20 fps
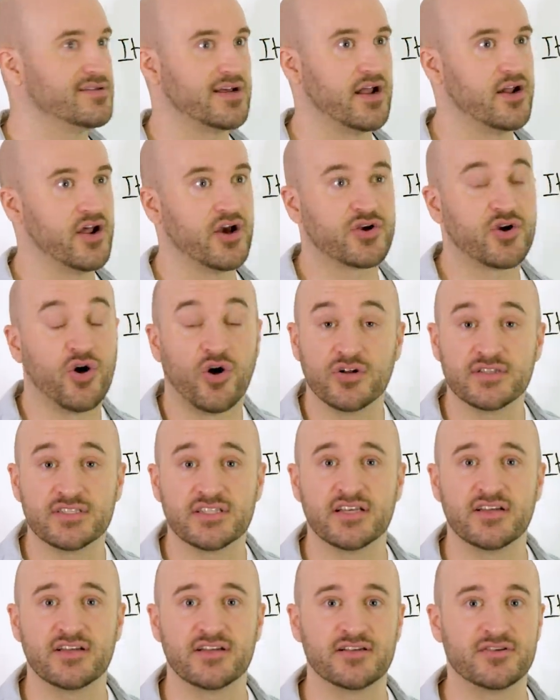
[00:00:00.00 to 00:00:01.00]
a
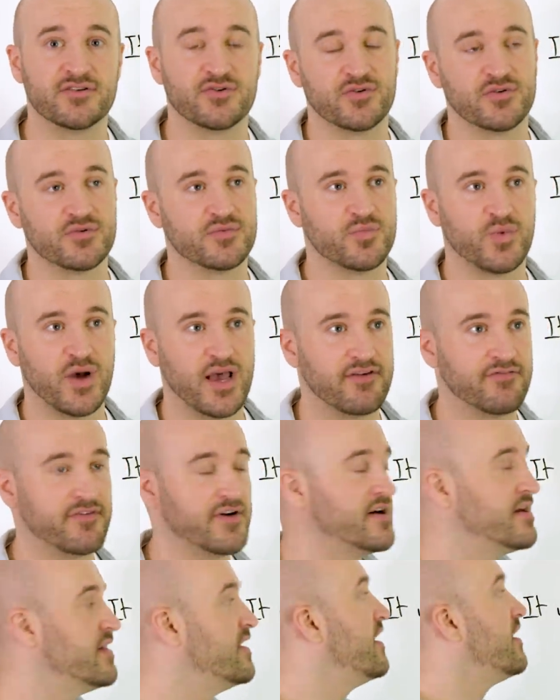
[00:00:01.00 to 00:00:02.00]
continent or
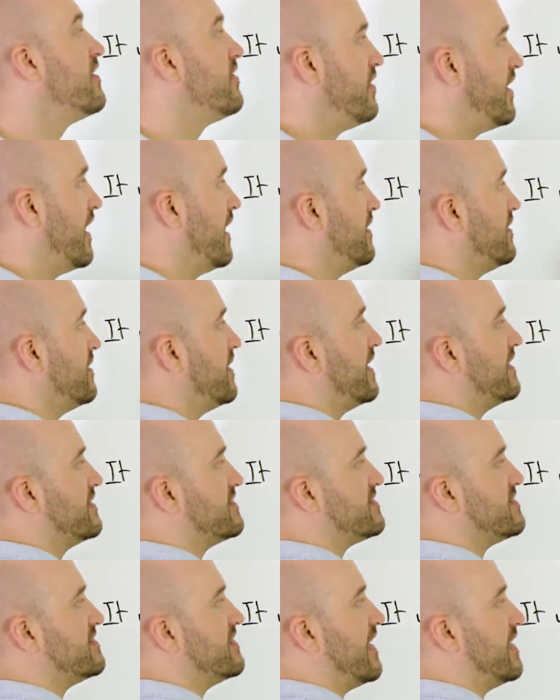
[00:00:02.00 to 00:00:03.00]
whatever, then
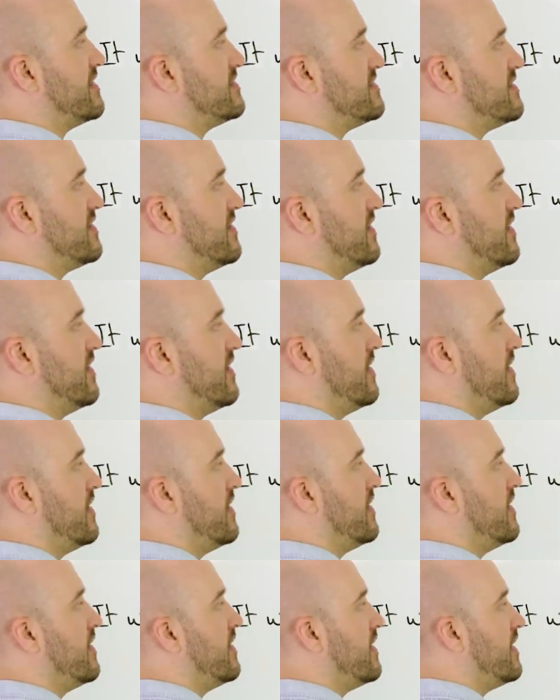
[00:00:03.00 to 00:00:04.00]
it's set
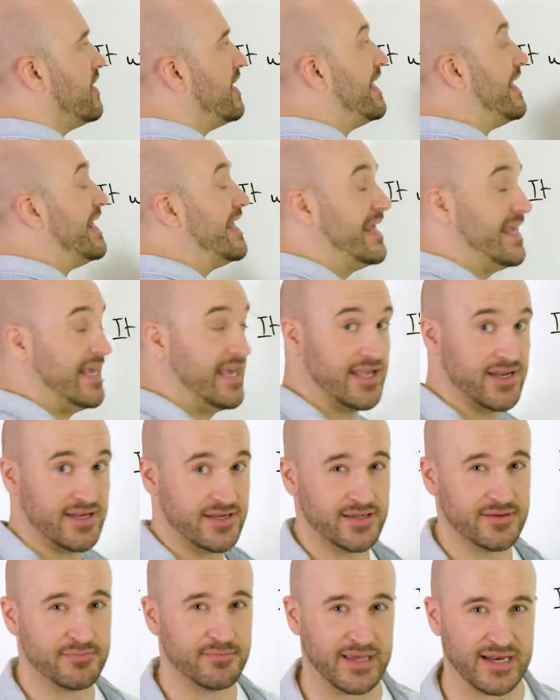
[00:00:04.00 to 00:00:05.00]

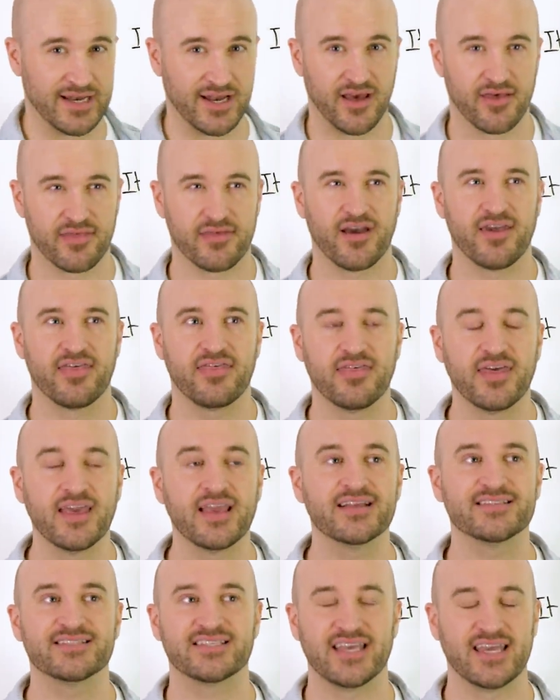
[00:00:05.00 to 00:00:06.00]
in Middle-earth. I
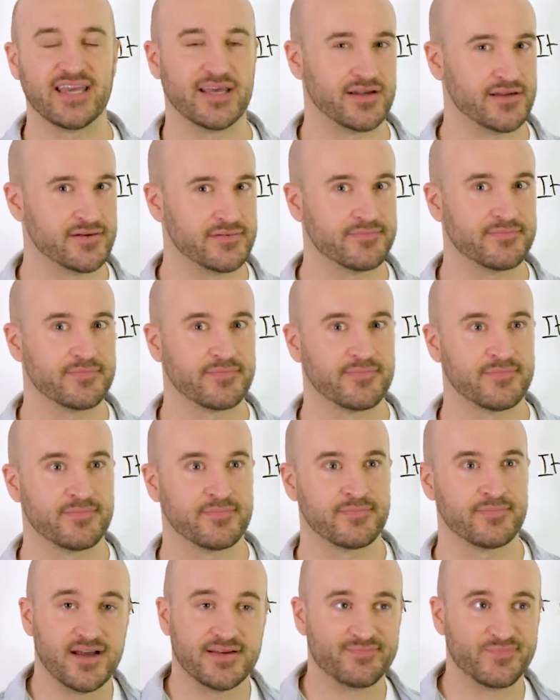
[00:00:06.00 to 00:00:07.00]
think it's in.
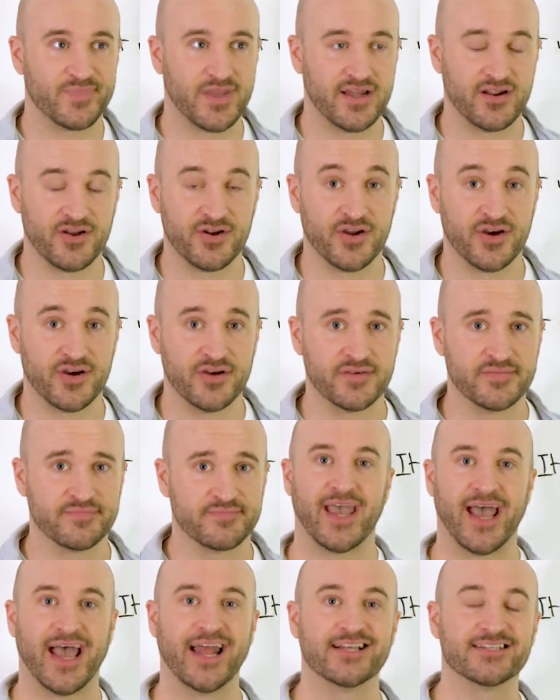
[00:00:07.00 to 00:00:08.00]
I don't know.
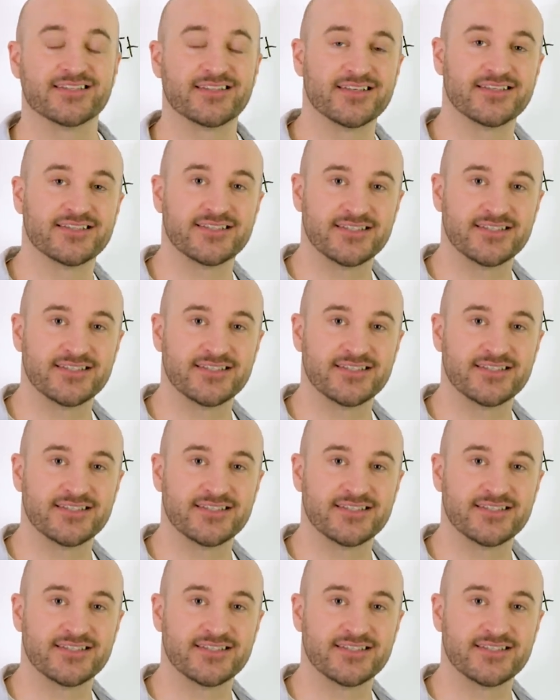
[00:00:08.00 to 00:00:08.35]
And it's the